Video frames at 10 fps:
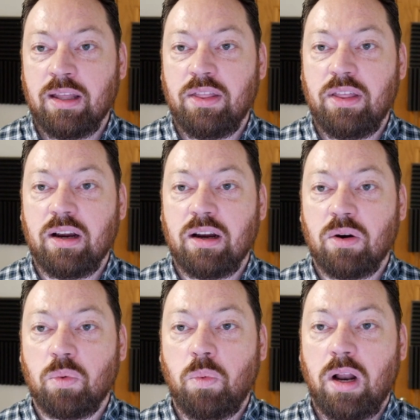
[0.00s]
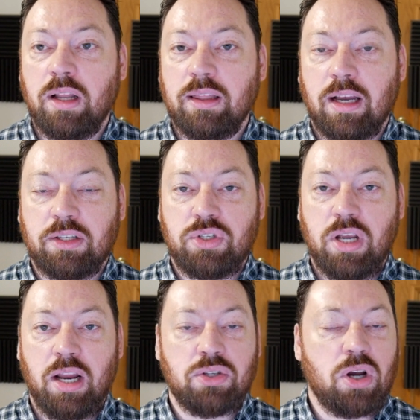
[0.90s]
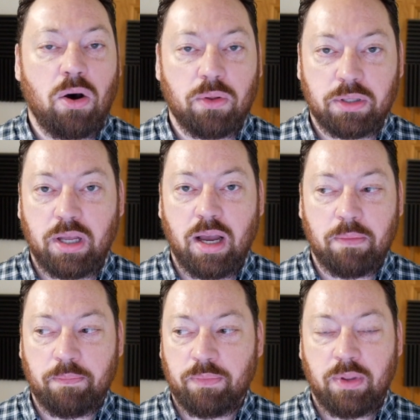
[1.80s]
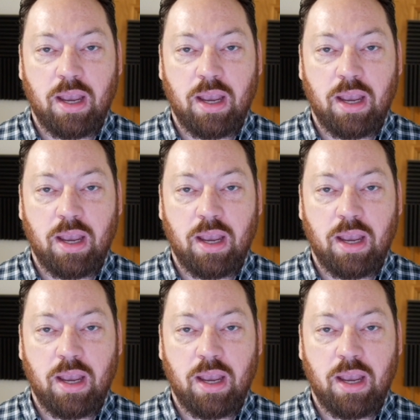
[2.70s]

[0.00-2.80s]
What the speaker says: they're wanting that to change all the time.